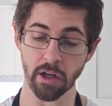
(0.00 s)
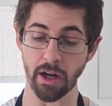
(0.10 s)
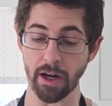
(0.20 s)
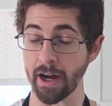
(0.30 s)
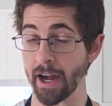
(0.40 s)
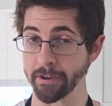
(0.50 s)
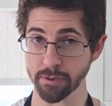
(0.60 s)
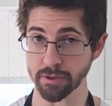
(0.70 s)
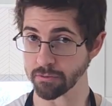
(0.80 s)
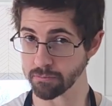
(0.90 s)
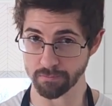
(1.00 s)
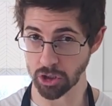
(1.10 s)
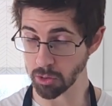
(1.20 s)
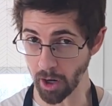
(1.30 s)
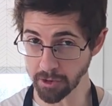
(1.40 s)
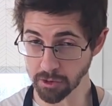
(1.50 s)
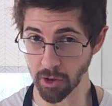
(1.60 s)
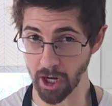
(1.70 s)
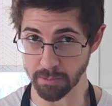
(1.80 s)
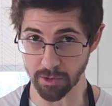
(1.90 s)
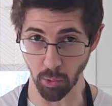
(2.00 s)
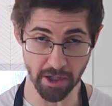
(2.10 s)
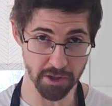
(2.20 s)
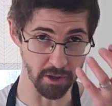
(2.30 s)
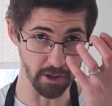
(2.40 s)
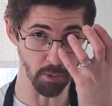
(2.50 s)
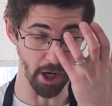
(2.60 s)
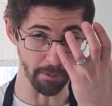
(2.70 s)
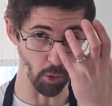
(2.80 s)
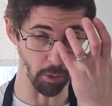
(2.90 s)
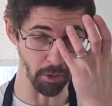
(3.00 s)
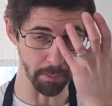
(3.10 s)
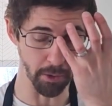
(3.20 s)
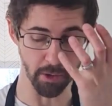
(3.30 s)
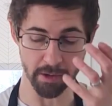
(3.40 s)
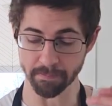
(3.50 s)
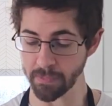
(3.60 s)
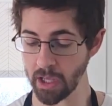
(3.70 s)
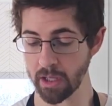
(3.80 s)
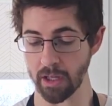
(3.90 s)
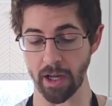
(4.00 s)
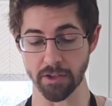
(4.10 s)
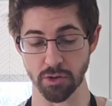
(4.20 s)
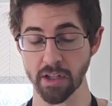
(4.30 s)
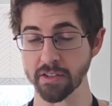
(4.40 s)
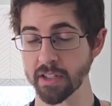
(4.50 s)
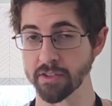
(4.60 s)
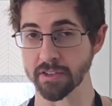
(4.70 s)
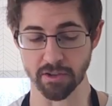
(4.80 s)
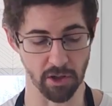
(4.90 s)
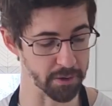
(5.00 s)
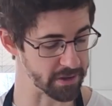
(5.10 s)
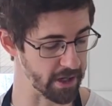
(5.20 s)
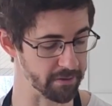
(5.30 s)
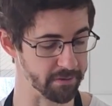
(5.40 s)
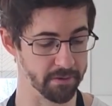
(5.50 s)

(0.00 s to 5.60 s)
I use 200 grams of white sugar when I'm normally brewing. So I'd say this is close enough.